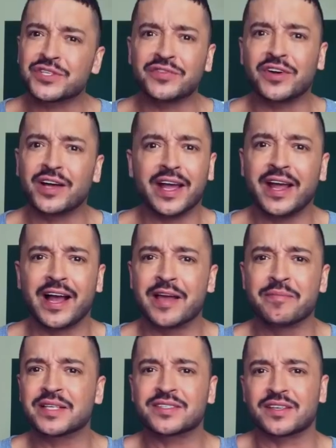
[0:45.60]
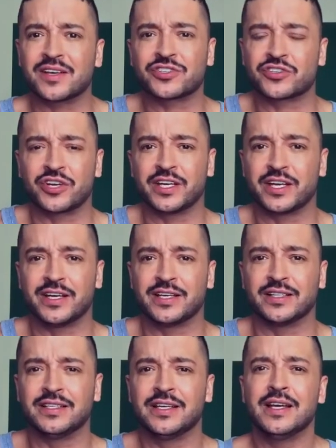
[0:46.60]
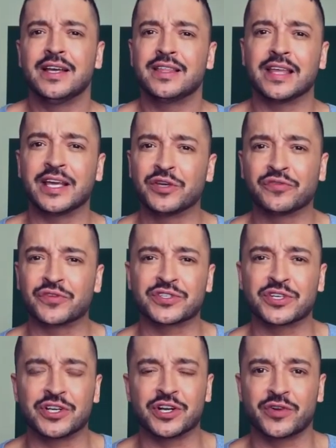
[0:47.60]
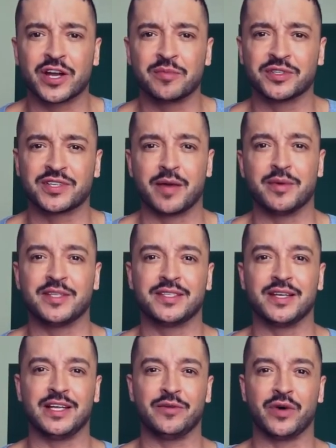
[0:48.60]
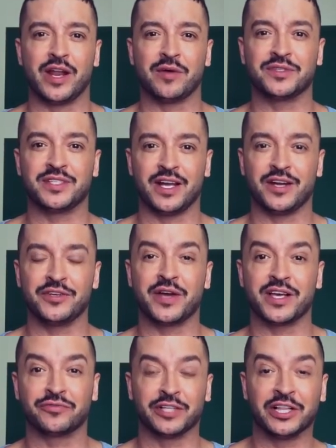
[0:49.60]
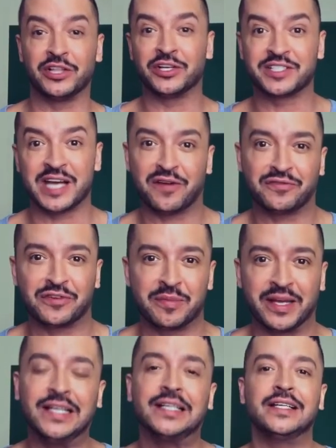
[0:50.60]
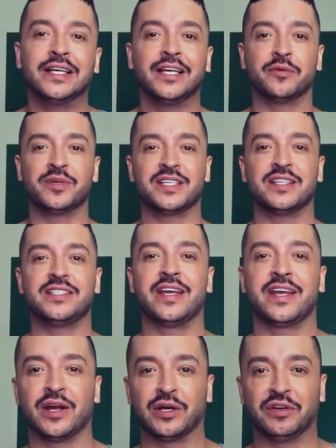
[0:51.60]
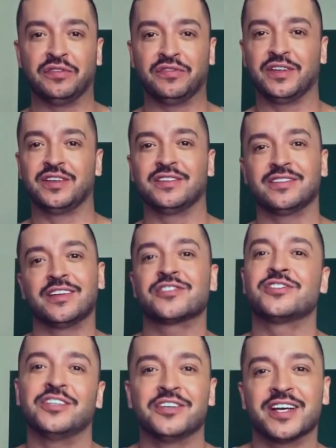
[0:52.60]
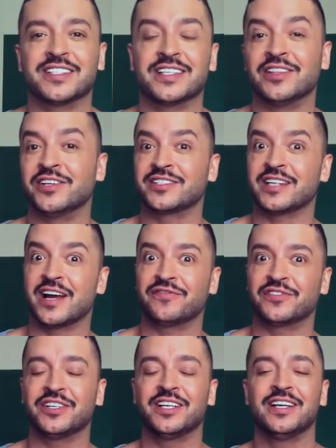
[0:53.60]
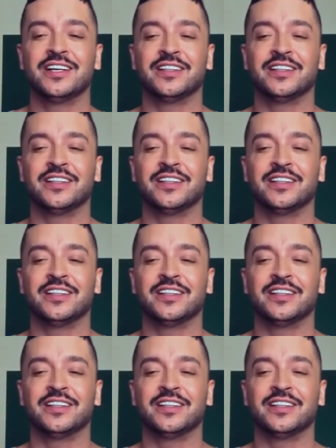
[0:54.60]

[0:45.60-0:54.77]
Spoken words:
First of all, I miss Australia, and thank you for such an incredible time in Sydney when I was there. You guys really looked after me. Here we say take care of, and Australia, you guys say looked after.